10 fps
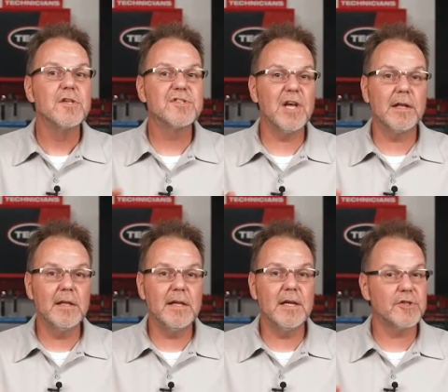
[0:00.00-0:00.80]

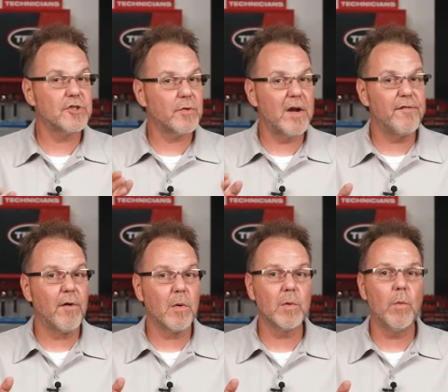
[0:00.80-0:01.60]
Suddenly, a
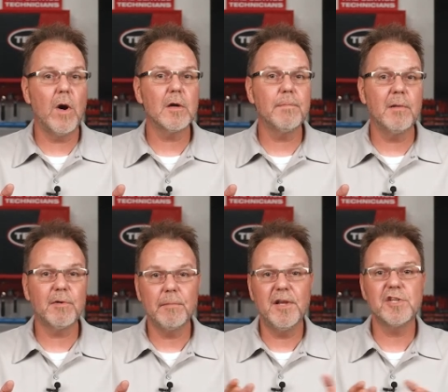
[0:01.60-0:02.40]
straightforward water pump
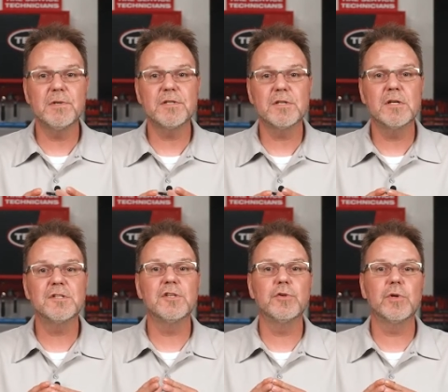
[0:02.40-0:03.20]
replacement turns
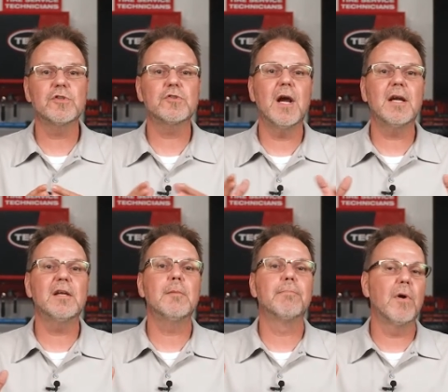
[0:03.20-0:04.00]
into
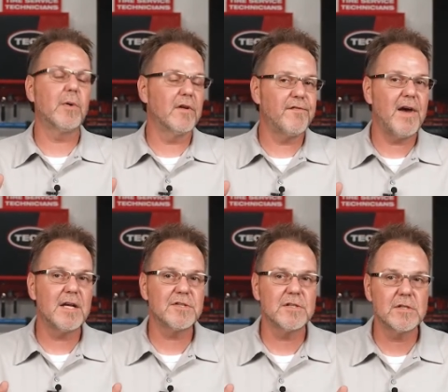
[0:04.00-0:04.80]
extracting broken
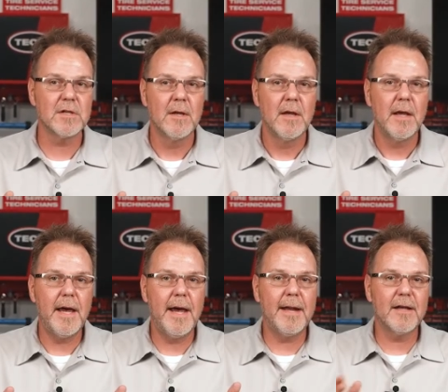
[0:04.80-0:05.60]
fasteners
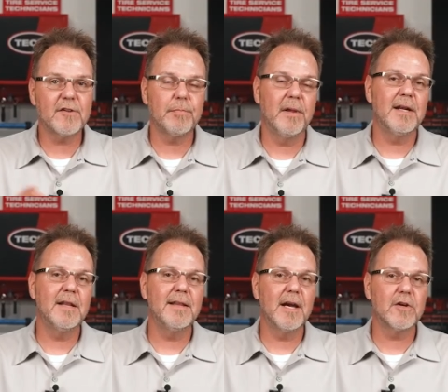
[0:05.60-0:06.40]
and explaining
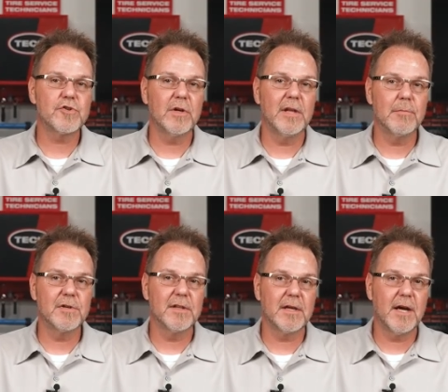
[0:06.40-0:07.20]
the extra labor
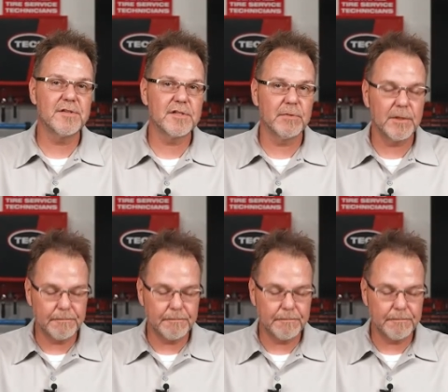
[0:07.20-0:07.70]
to the customer.